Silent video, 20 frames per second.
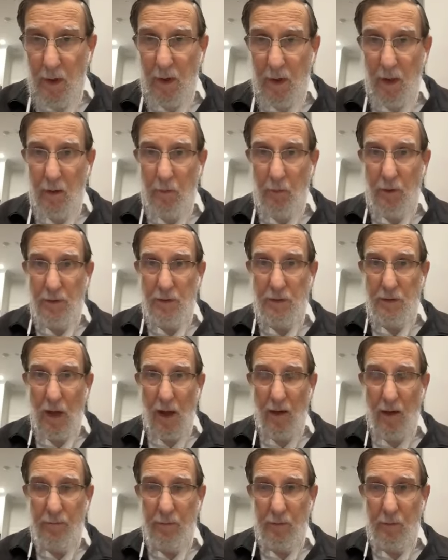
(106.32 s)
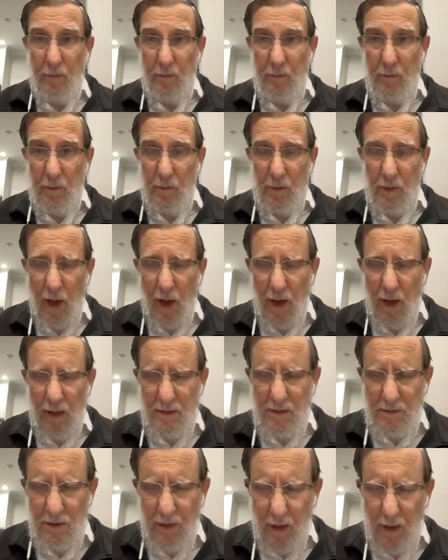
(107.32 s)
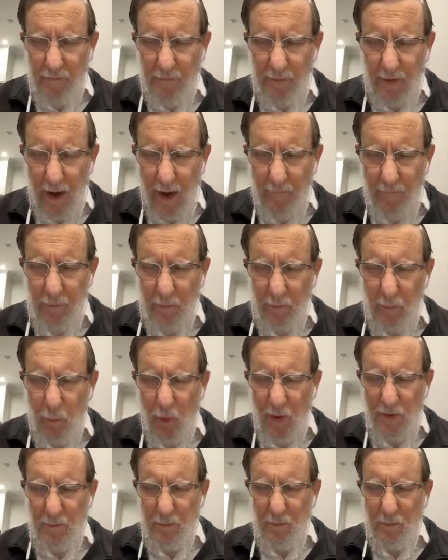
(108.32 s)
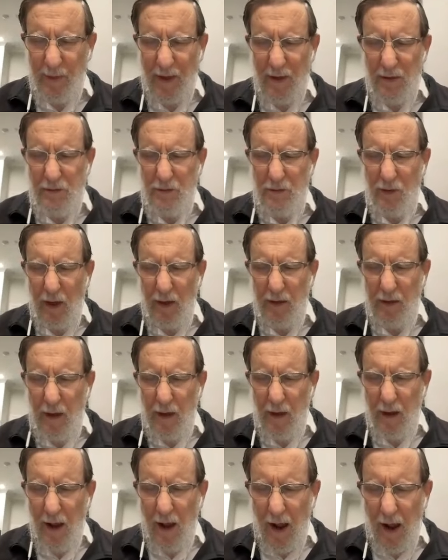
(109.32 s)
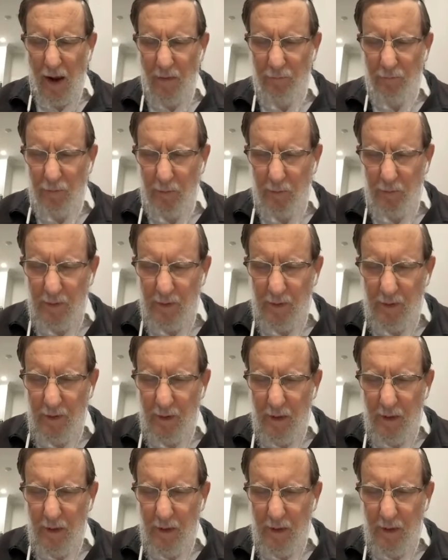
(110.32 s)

In other words, Avram, God's love for Avram wasn't based on Avram